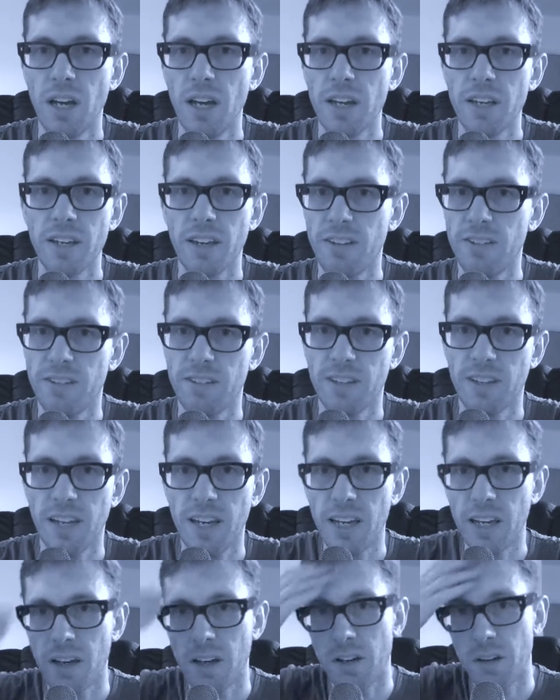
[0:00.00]

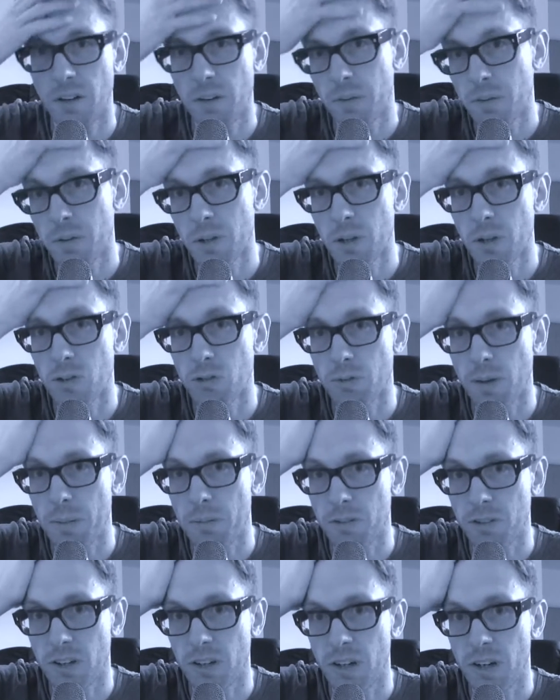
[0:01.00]
yesterday on a news
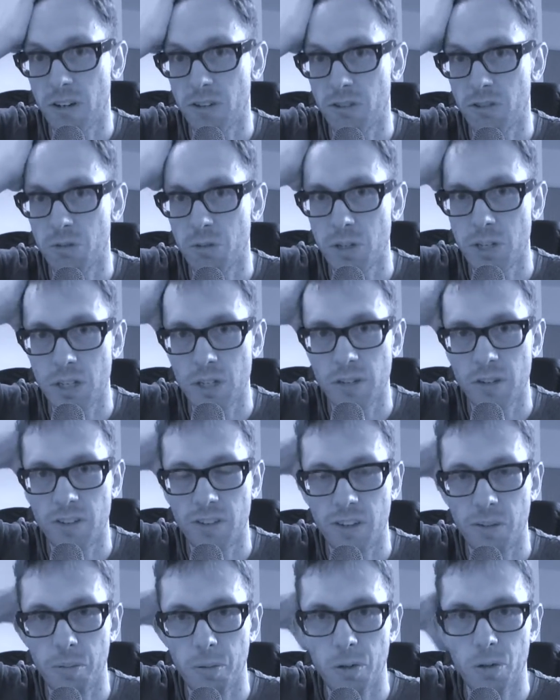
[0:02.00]
website I saw, the
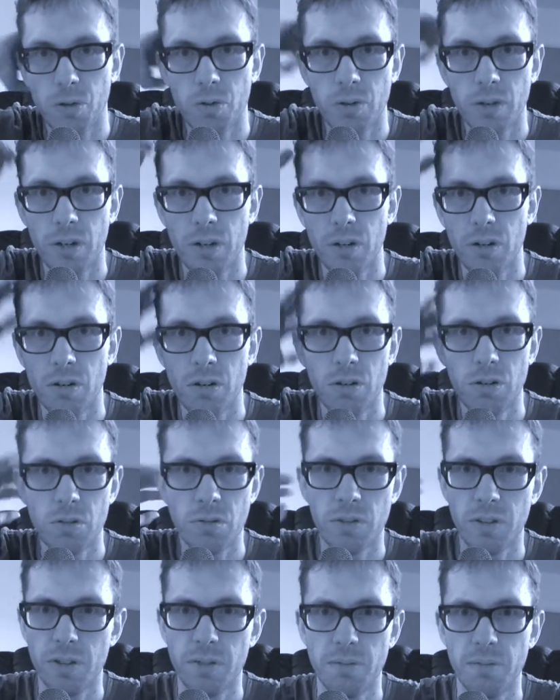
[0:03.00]
typical,
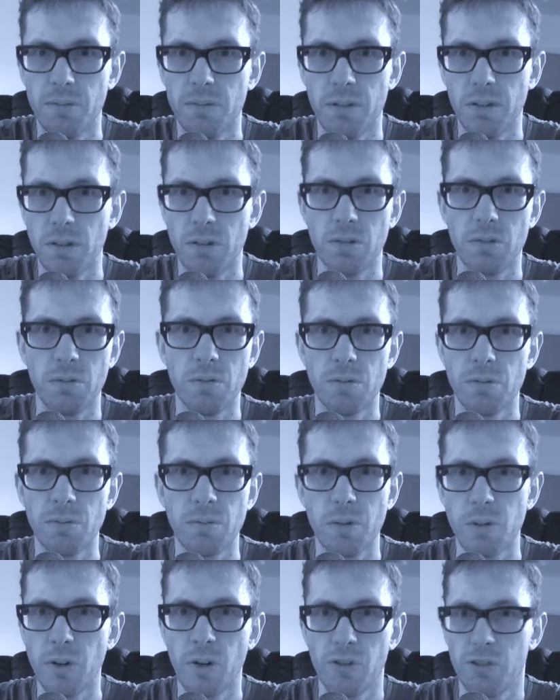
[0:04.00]

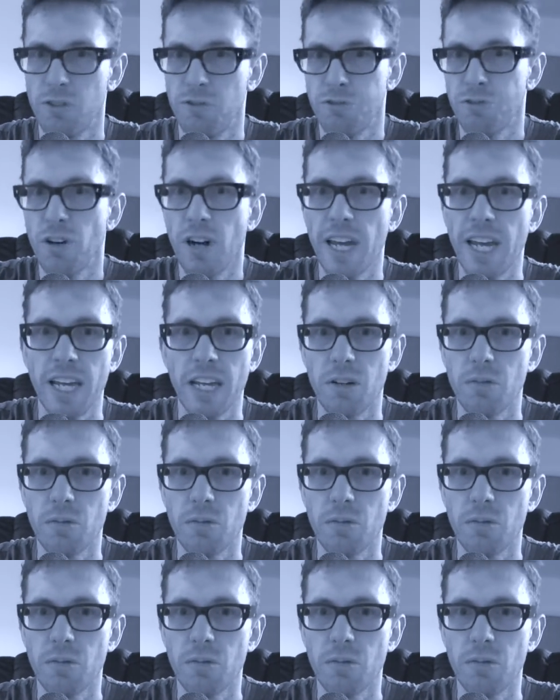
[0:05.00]
we're not afraid,